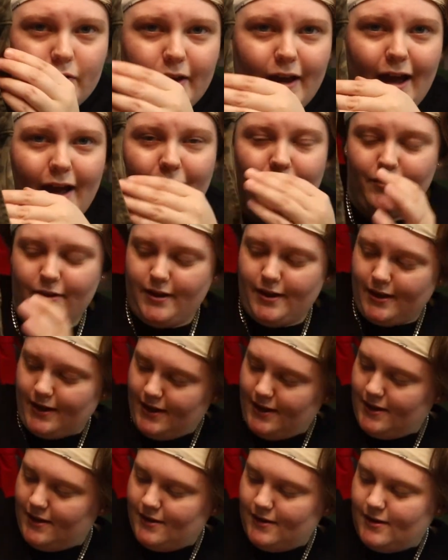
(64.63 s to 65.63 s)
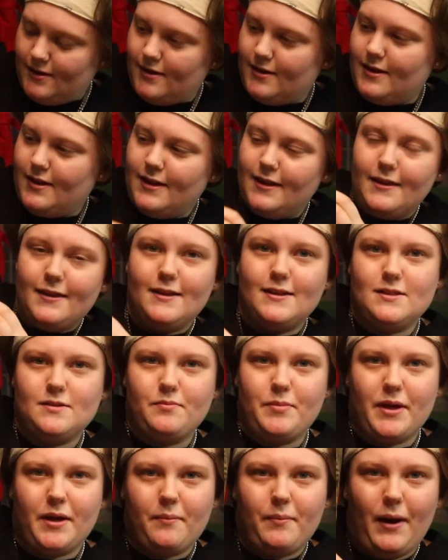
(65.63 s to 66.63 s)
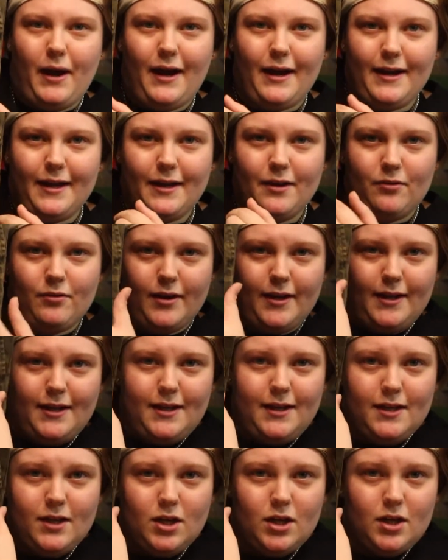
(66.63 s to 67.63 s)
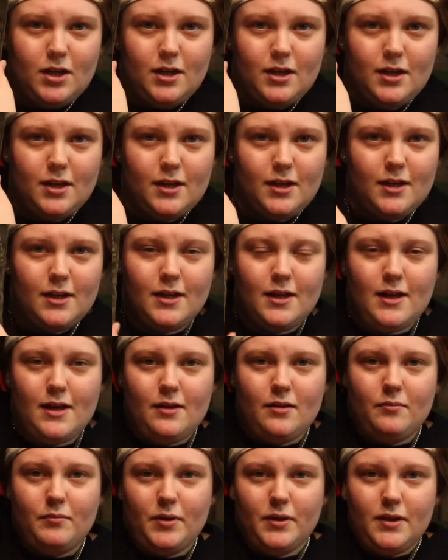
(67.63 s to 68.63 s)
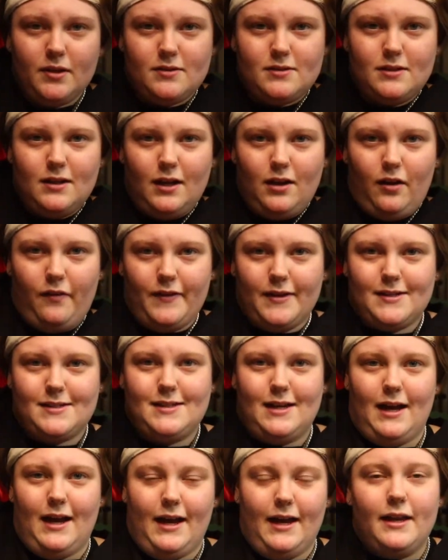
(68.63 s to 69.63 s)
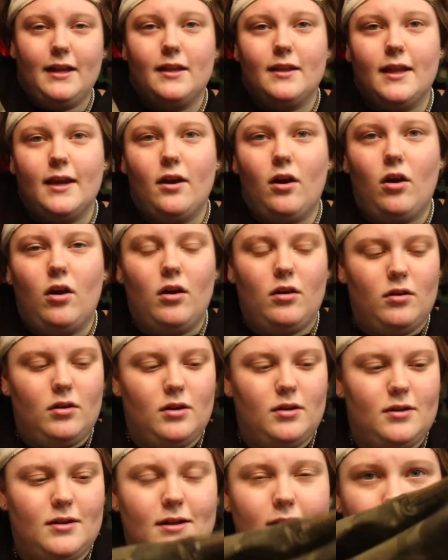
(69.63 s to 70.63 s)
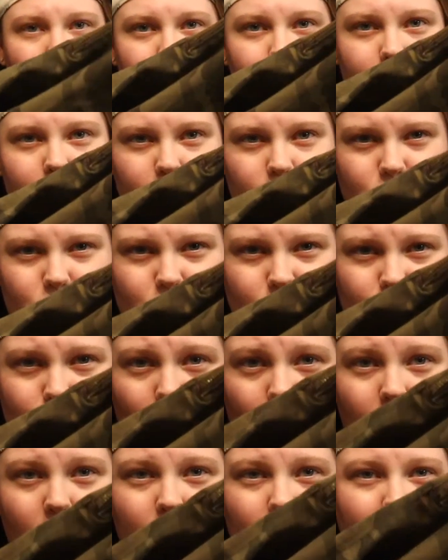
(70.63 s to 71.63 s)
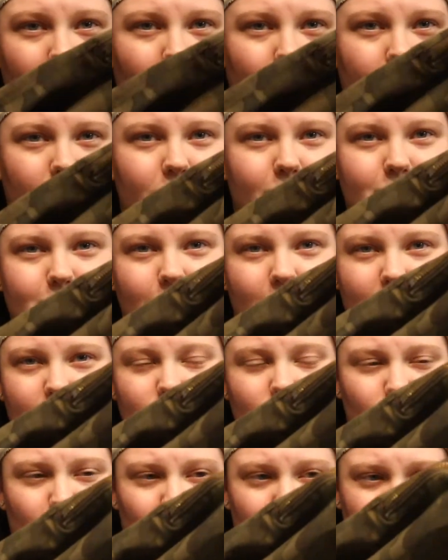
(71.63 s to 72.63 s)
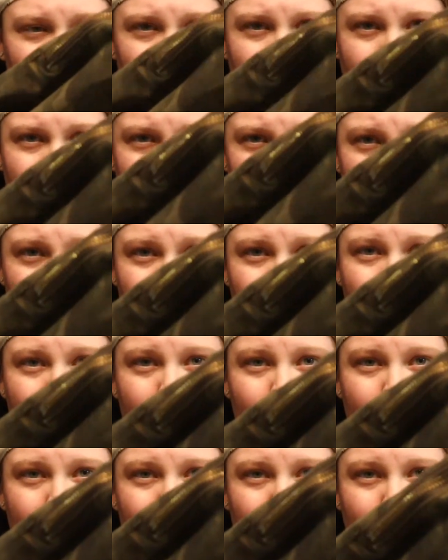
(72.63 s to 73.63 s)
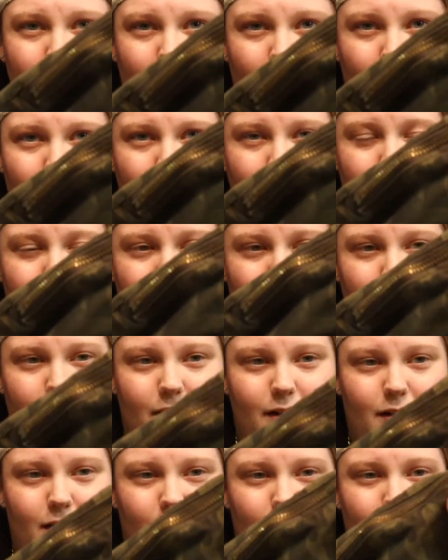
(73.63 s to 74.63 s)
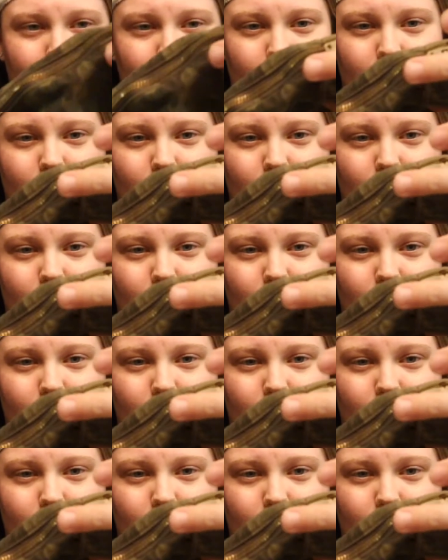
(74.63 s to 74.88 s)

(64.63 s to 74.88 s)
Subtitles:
They have like this big pocket right here, but there's none on the side. And they are kind of like a jogger, but not really. It's not like super thick. It's just kind of like a